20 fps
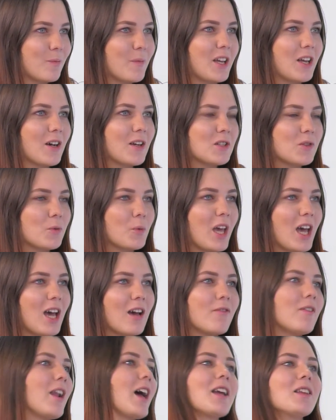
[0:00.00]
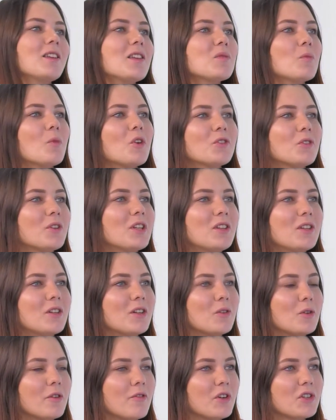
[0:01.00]
Because we have like this motto in
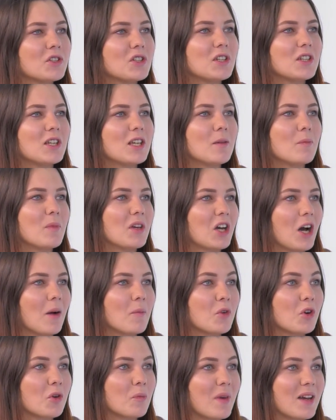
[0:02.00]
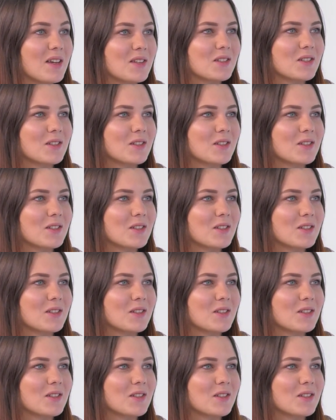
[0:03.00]
the university, become your best.